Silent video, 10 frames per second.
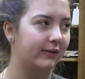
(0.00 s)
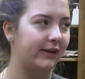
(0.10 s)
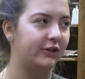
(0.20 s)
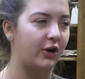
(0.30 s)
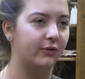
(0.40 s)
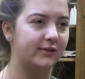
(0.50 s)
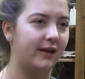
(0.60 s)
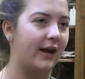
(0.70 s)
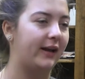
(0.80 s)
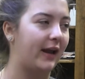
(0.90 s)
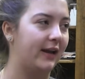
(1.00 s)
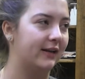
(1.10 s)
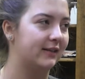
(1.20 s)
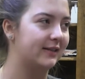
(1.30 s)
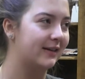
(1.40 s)
Like, don't say I
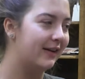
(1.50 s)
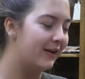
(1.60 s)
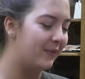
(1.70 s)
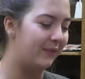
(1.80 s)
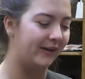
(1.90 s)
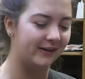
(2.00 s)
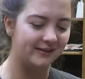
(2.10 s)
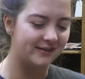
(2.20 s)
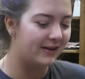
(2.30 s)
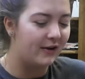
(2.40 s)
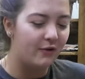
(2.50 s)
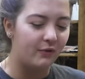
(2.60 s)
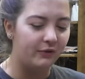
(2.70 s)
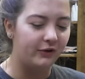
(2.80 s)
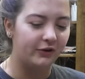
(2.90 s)
can't, because
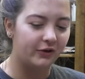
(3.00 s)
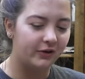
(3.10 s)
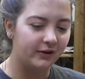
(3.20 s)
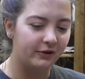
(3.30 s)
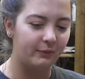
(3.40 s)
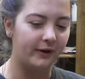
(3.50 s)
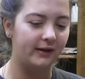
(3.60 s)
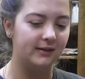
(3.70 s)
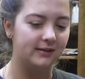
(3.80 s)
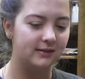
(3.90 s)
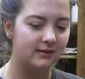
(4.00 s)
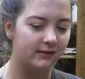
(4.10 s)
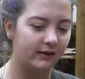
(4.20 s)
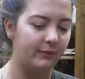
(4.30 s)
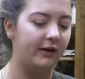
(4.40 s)
you're your biggest
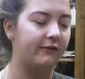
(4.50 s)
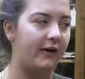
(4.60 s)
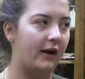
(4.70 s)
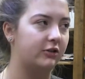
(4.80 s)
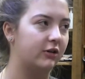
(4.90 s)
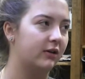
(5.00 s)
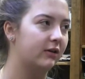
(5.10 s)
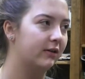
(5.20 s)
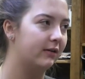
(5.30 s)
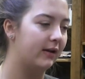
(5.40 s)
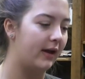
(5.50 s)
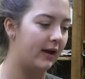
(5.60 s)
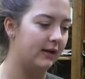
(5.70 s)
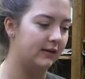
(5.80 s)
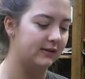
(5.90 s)
limiting factor,
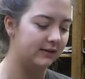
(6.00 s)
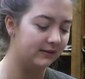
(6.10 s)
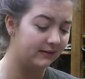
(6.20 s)
and